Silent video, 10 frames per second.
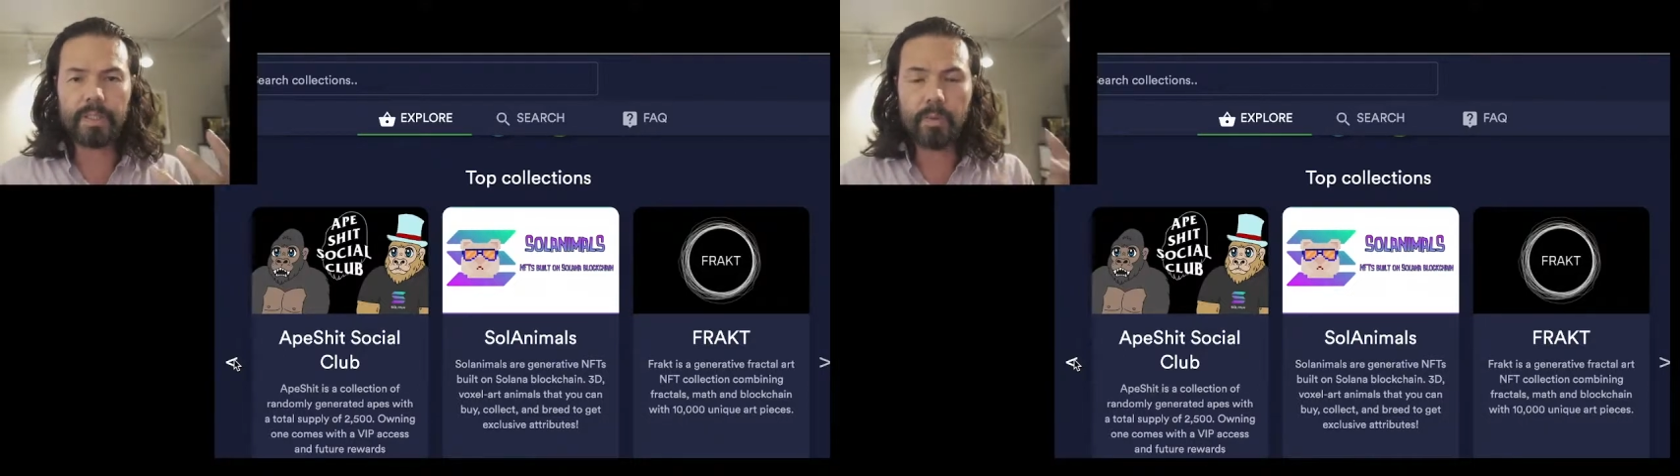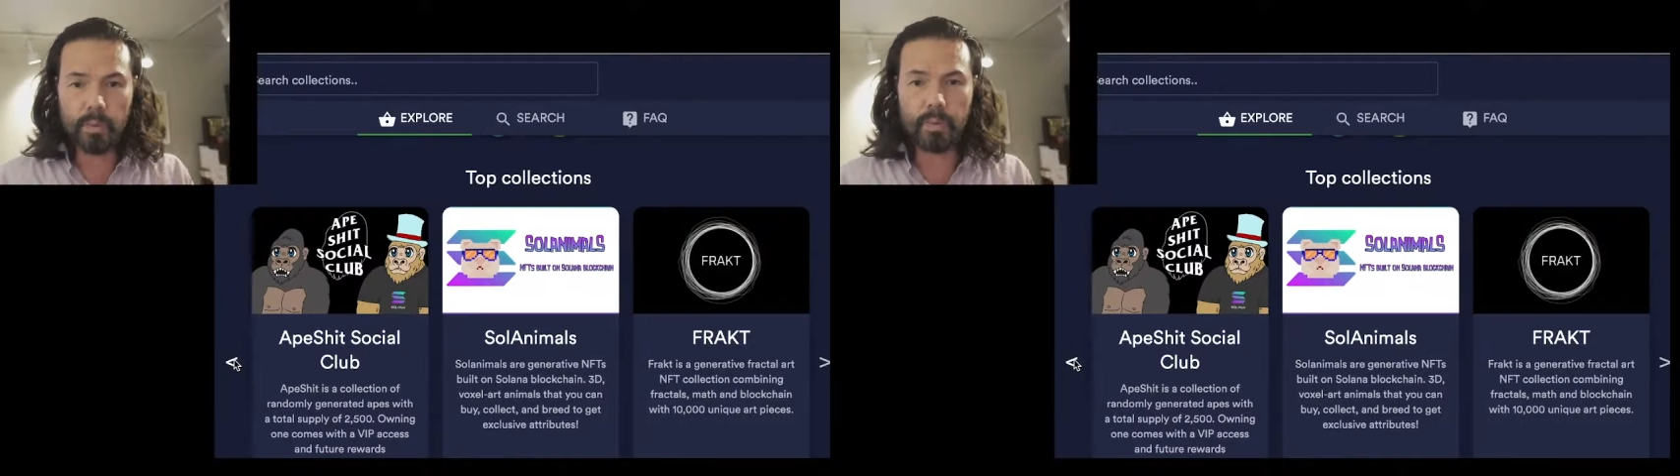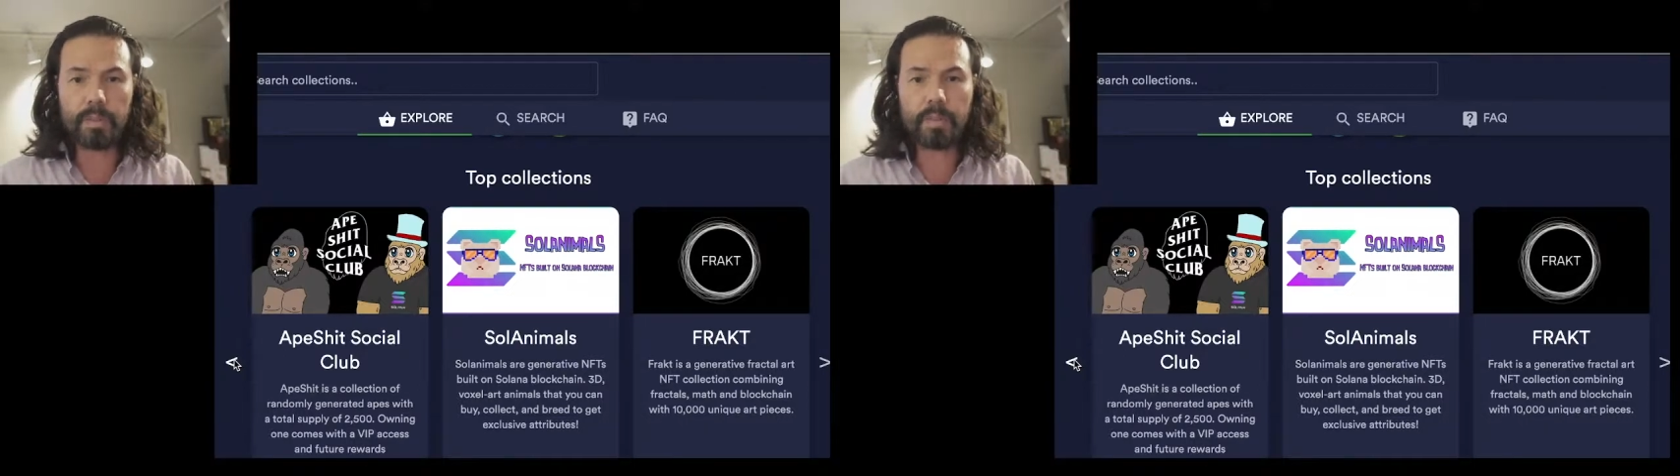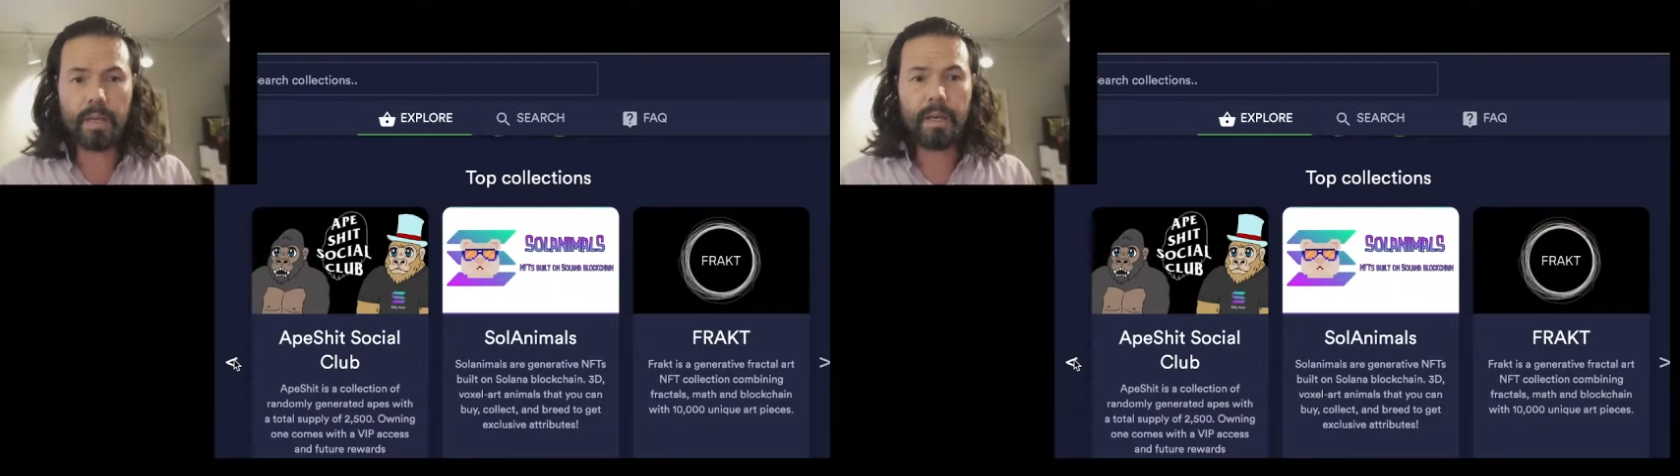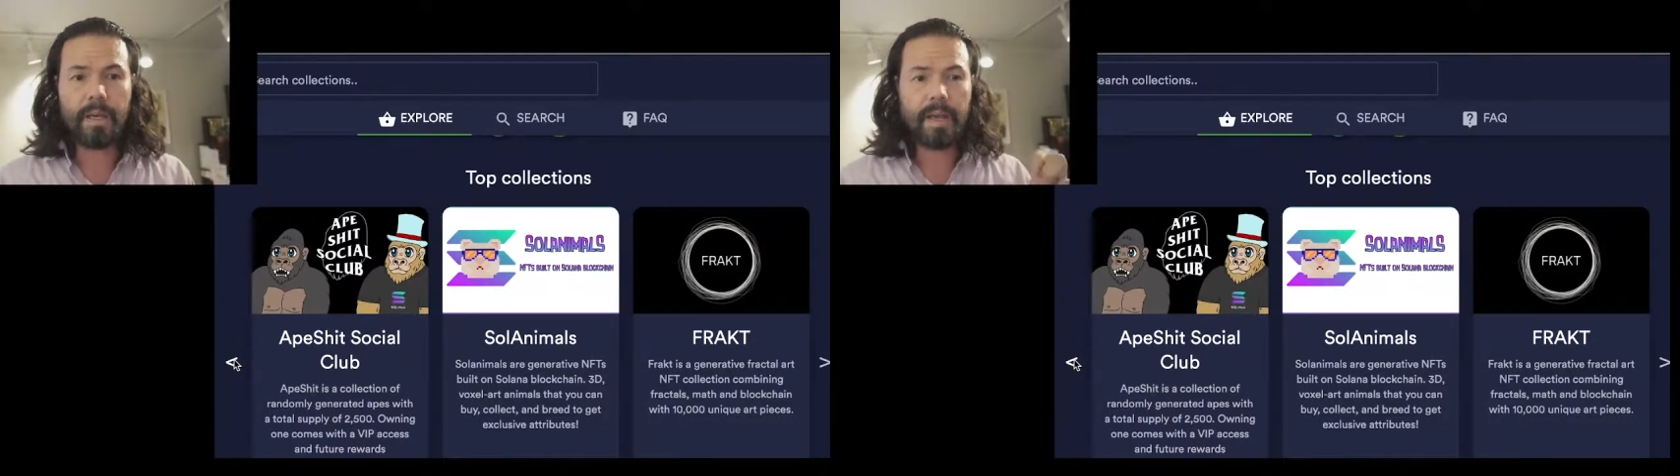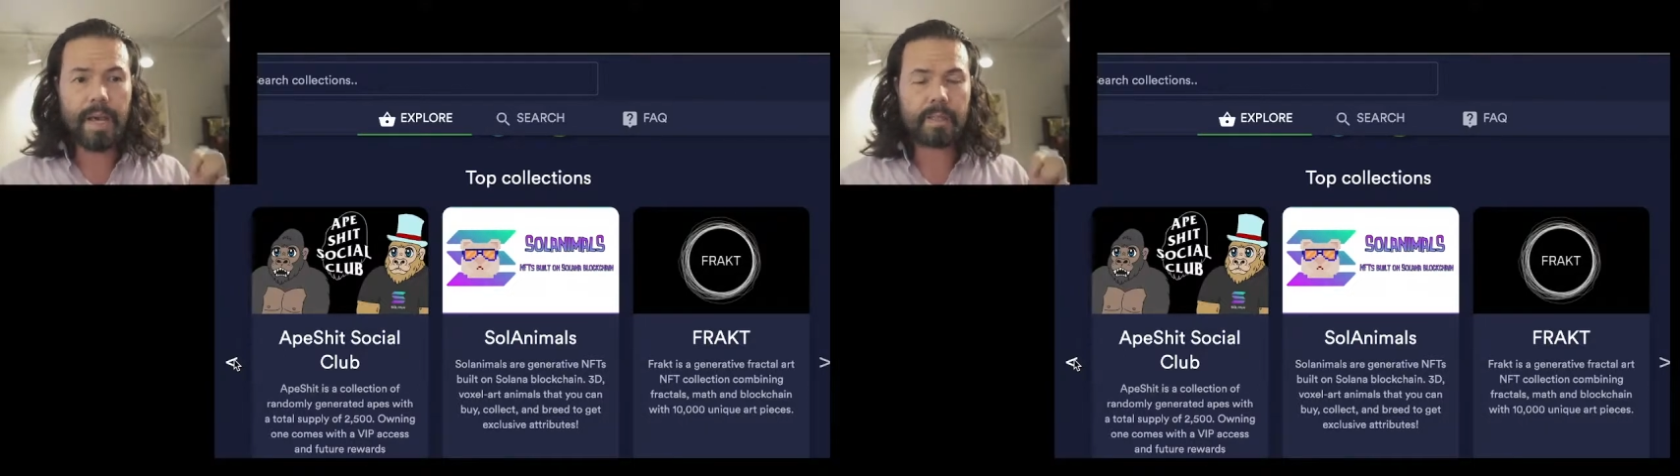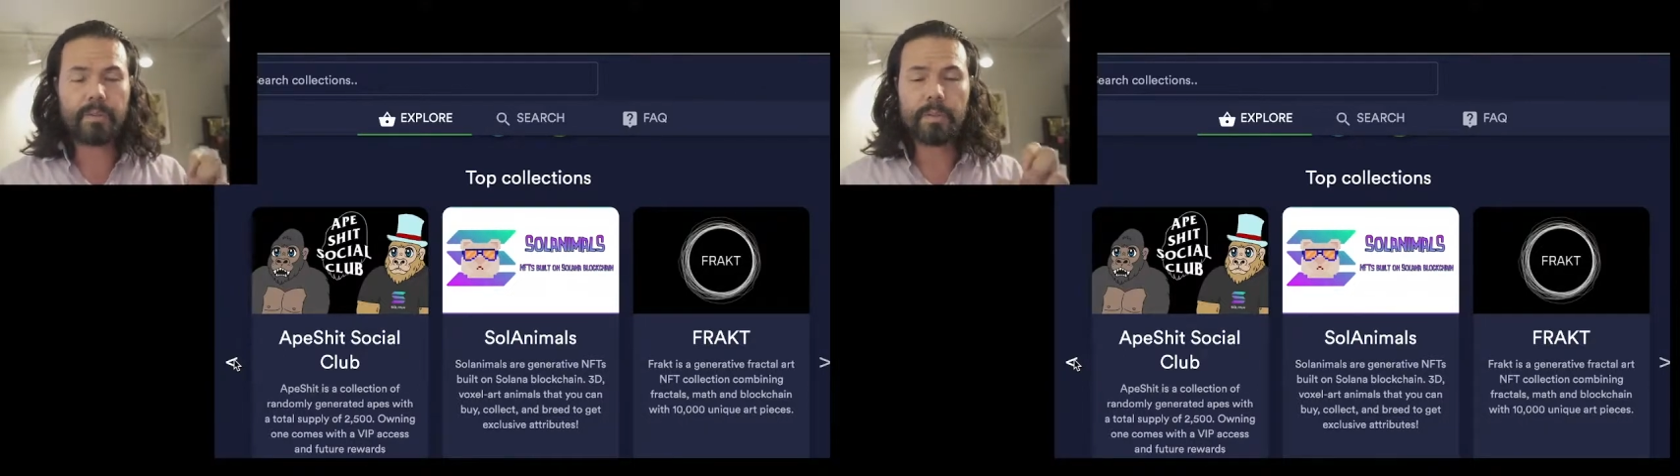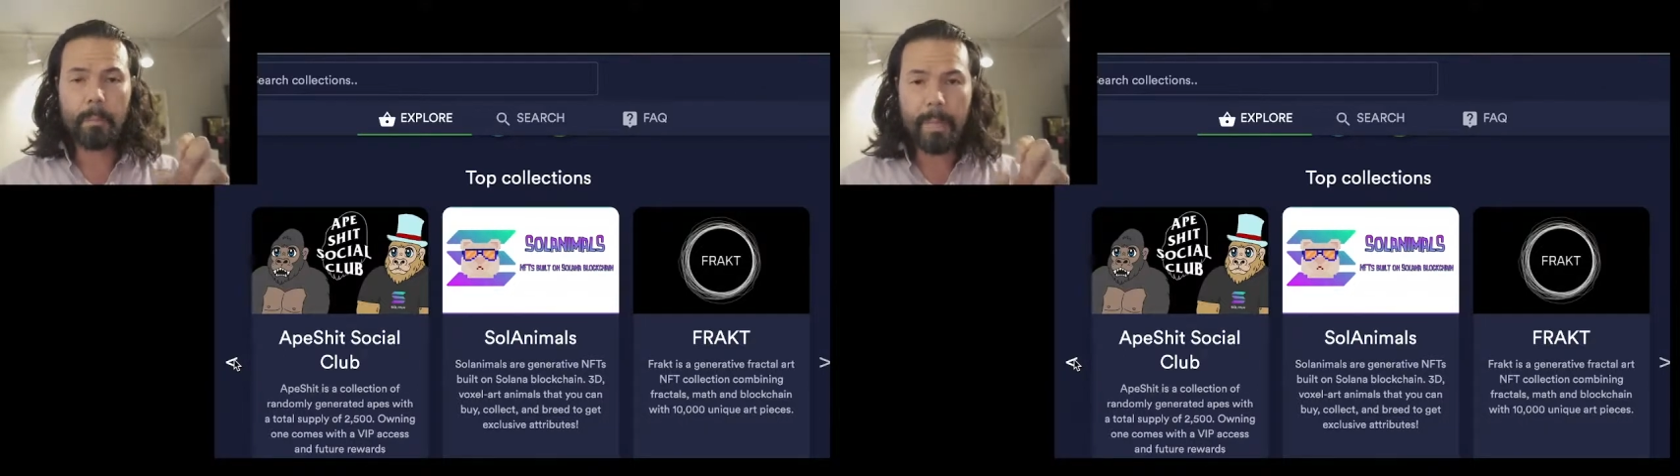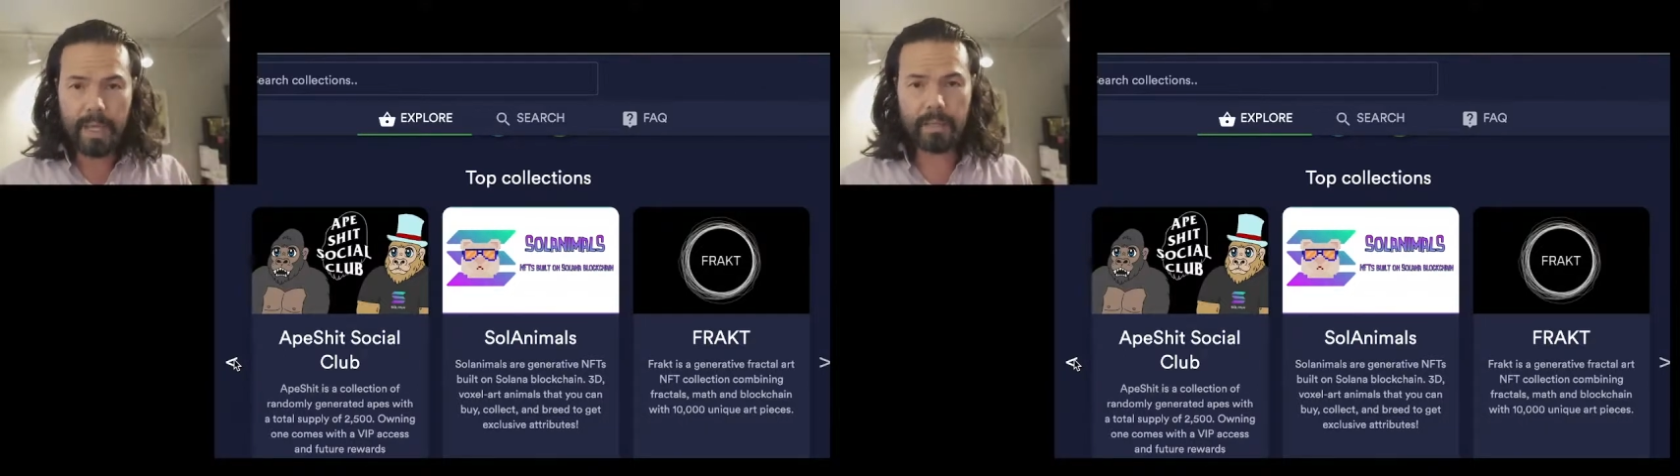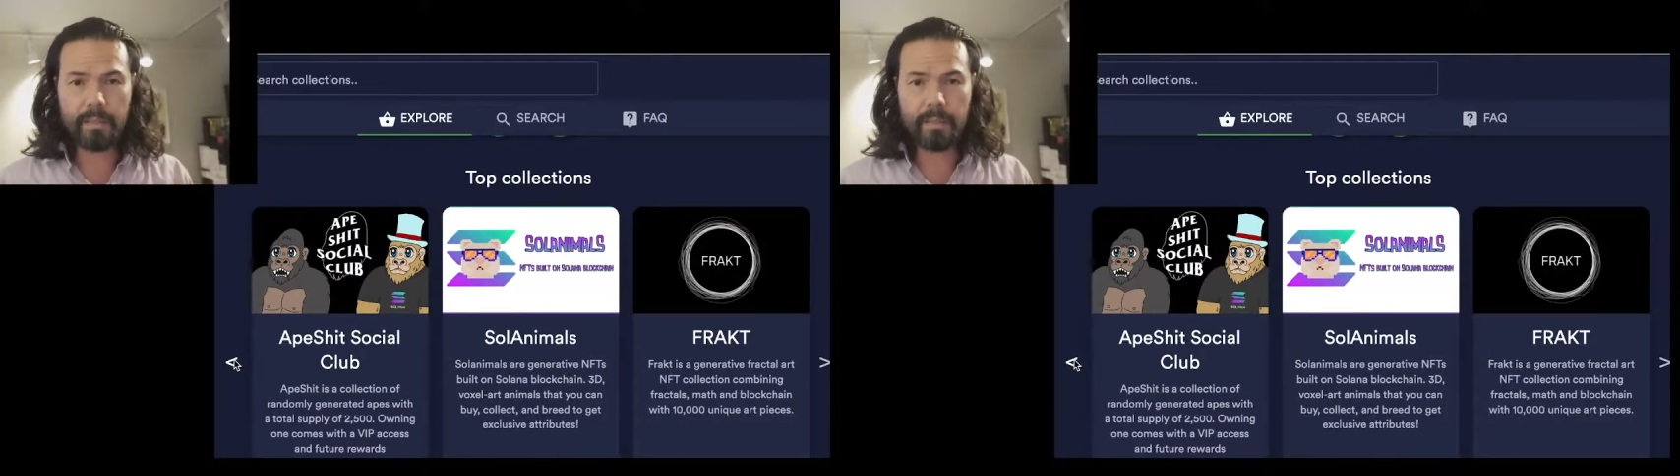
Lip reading: used, actually make